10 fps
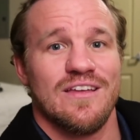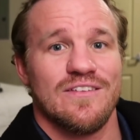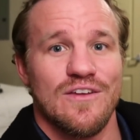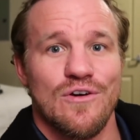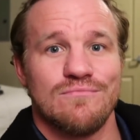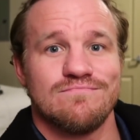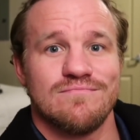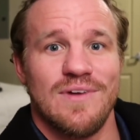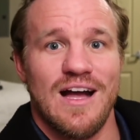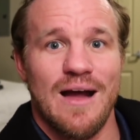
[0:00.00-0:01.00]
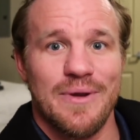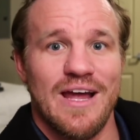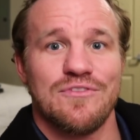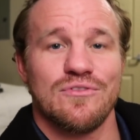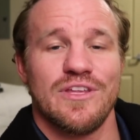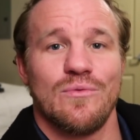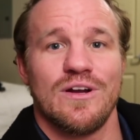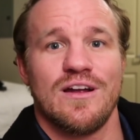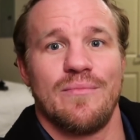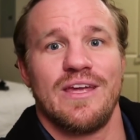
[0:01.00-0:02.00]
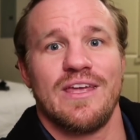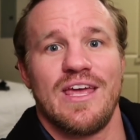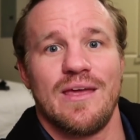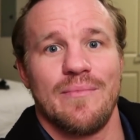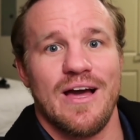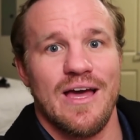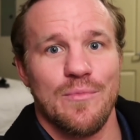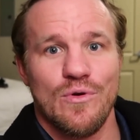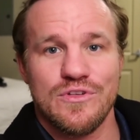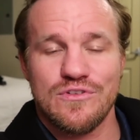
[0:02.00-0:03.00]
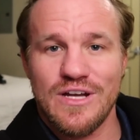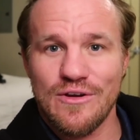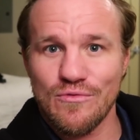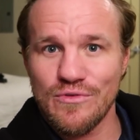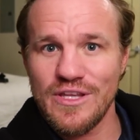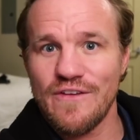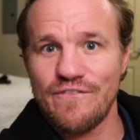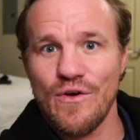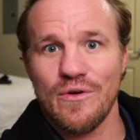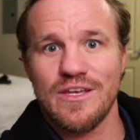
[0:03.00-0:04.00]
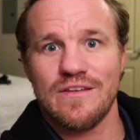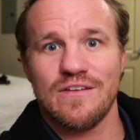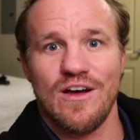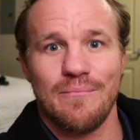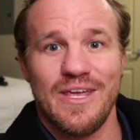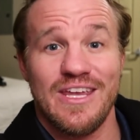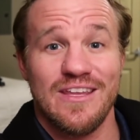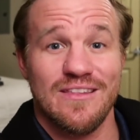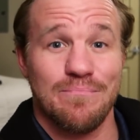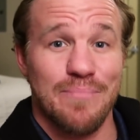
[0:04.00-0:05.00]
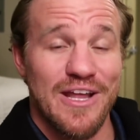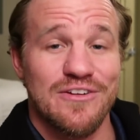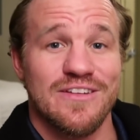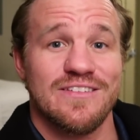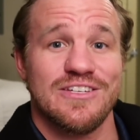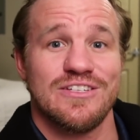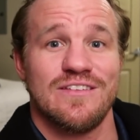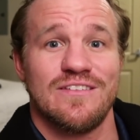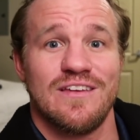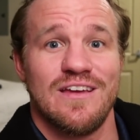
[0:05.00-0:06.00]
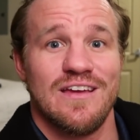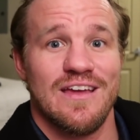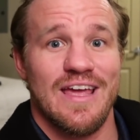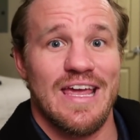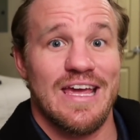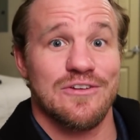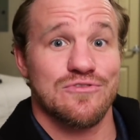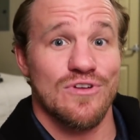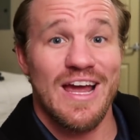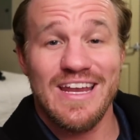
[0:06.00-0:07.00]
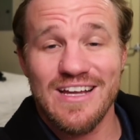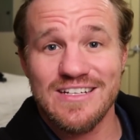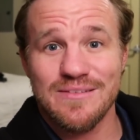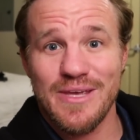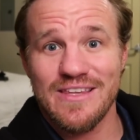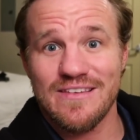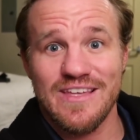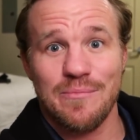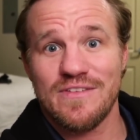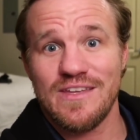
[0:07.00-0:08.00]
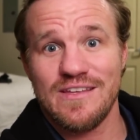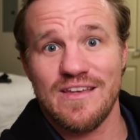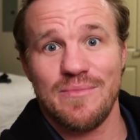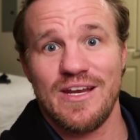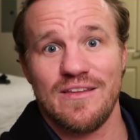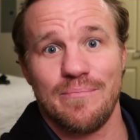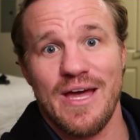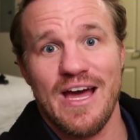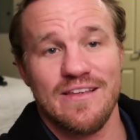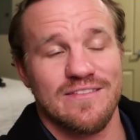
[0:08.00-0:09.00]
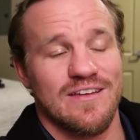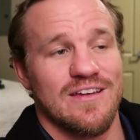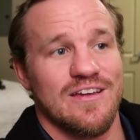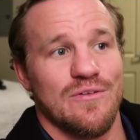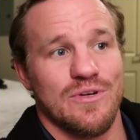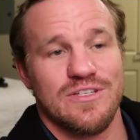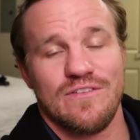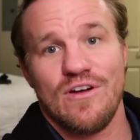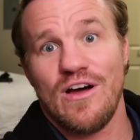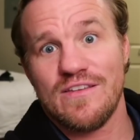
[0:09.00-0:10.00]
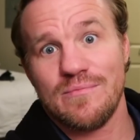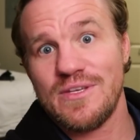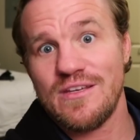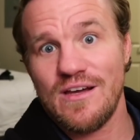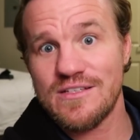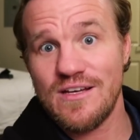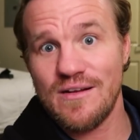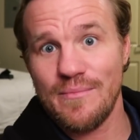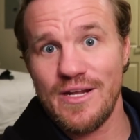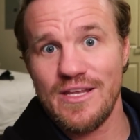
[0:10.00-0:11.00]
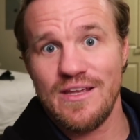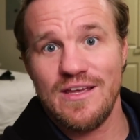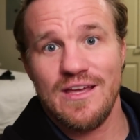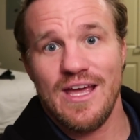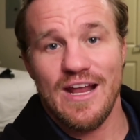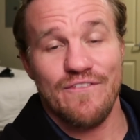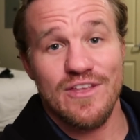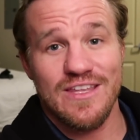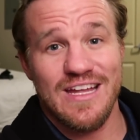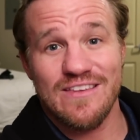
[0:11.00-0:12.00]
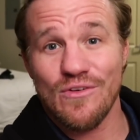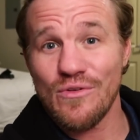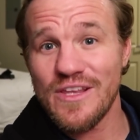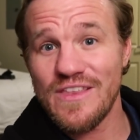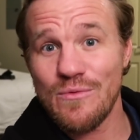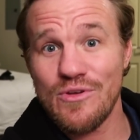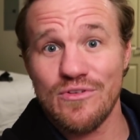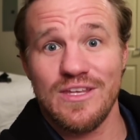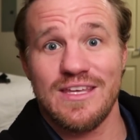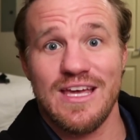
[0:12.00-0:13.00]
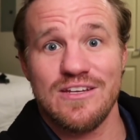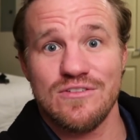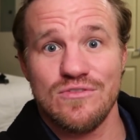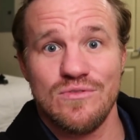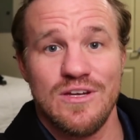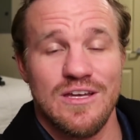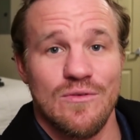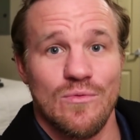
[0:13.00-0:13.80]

So I'm going to have to really work on my game. I'm going to try to really focus on making better decisions and trying not to make the same mistakes I've made in the past which has cost me a ton of money. And I feel like that's the only thing we really can do.